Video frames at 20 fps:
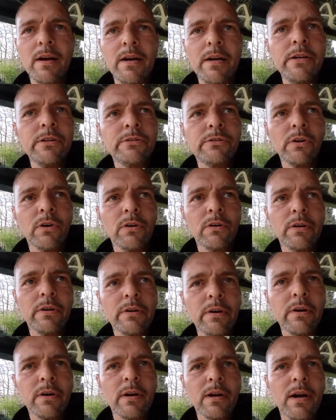he told
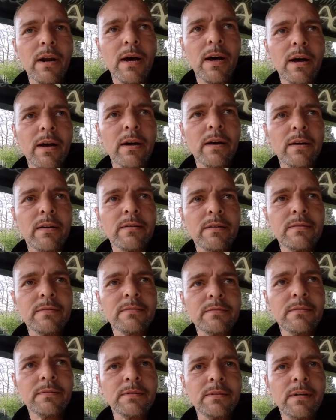another lie.
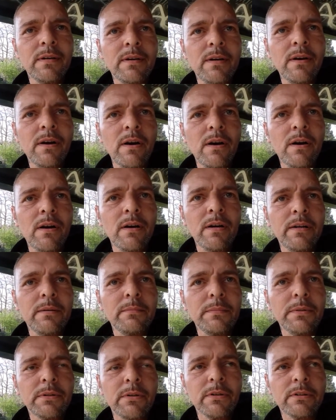
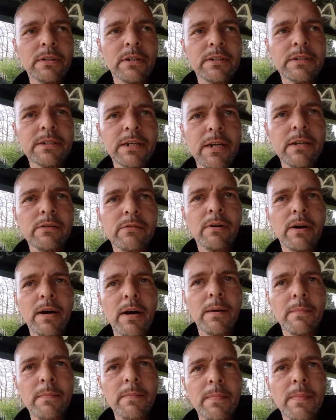Because I said to
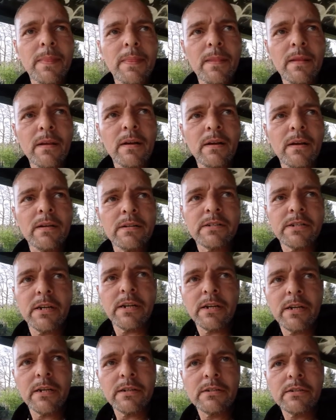him, I
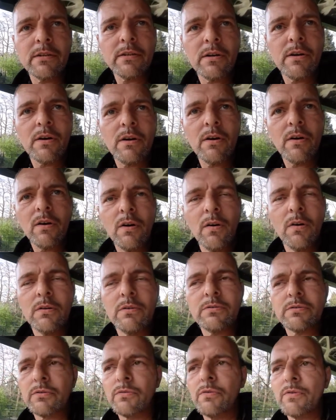said, there's
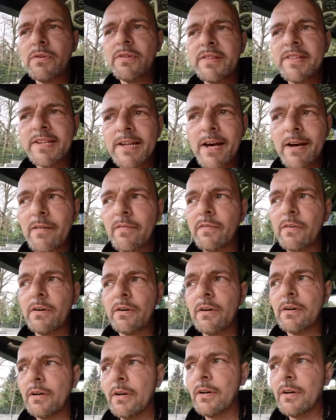also never